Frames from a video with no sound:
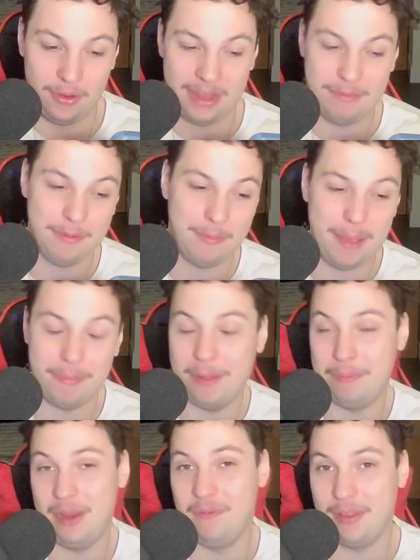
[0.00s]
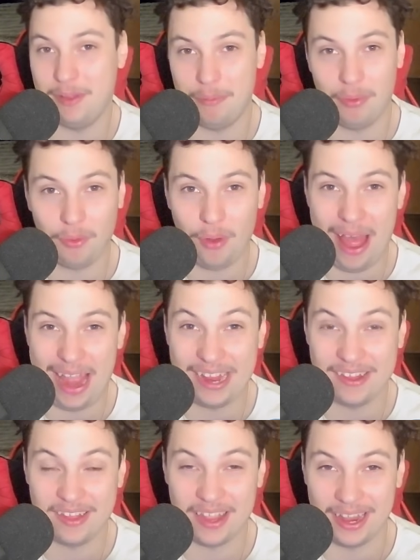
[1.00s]
This might be a bit of a
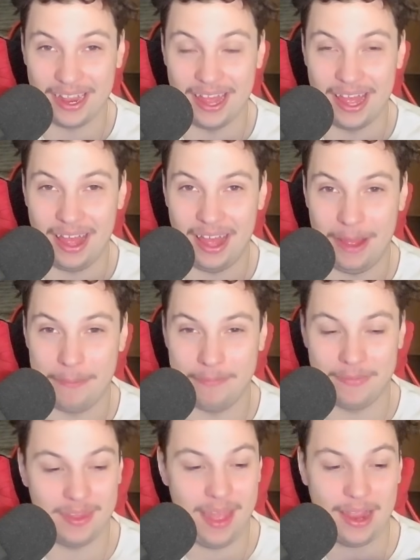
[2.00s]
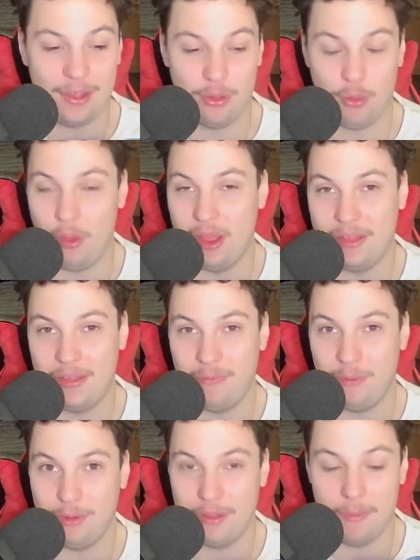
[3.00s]
surprising deck choice
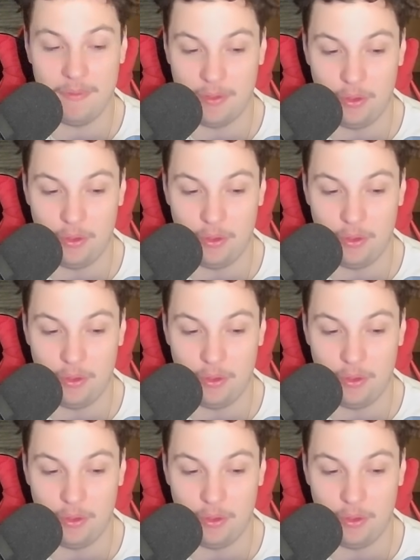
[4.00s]
for some of you.